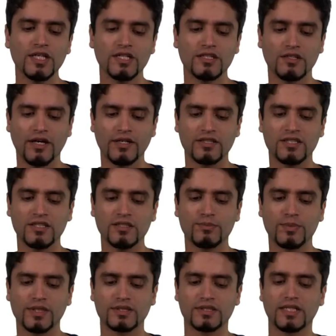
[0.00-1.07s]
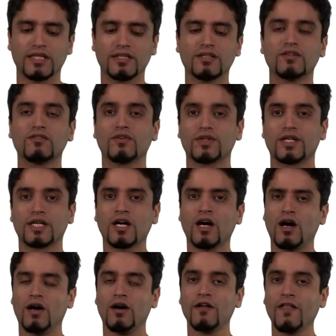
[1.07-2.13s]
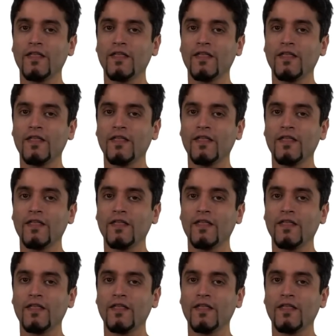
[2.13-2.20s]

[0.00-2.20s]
nineteen percent for the car.